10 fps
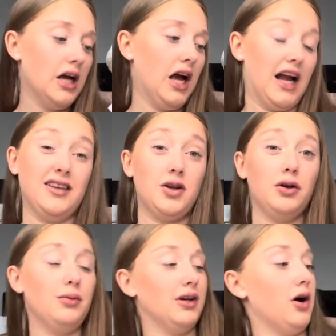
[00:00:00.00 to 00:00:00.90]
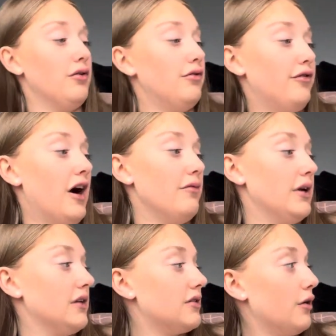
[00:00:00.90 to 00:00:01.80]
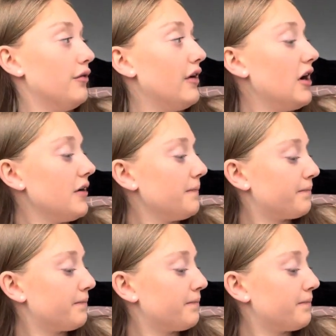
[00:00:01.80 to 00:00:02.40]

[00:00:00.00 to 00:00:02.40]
and it's only been going for 5 minutes so far.